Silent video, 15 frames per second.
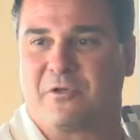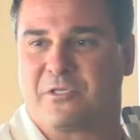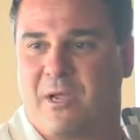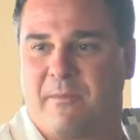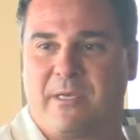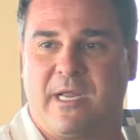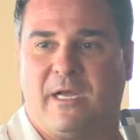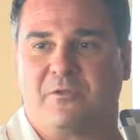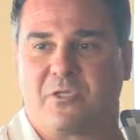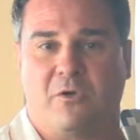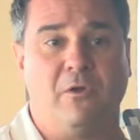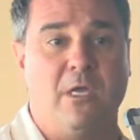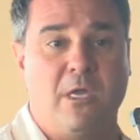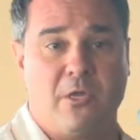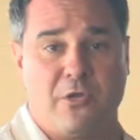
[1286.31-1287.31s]
It goes up and down.
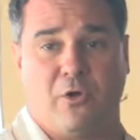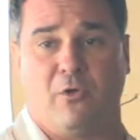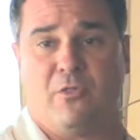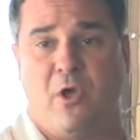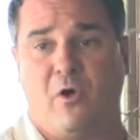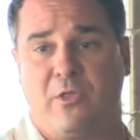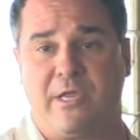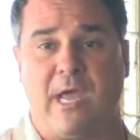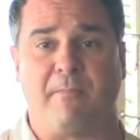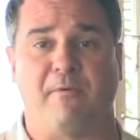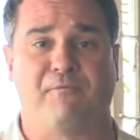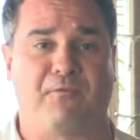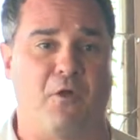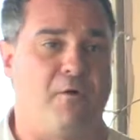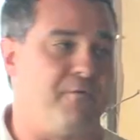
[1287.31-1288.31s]
So you'll know the ebb
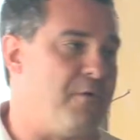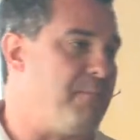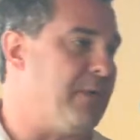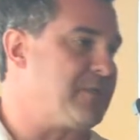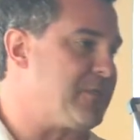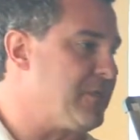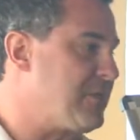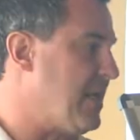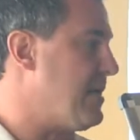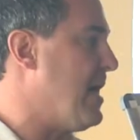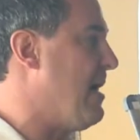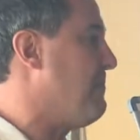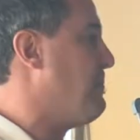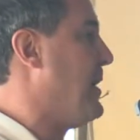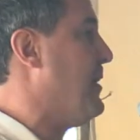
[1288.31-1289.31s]
and flow of your business. Then you have